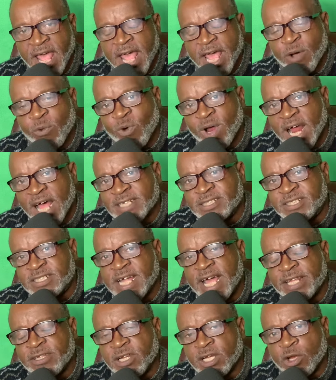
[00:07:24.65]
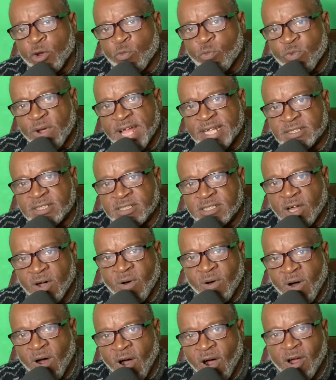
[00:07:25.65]
And when I say the
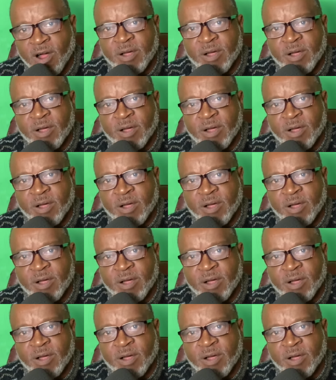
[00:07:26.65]
Lorenzo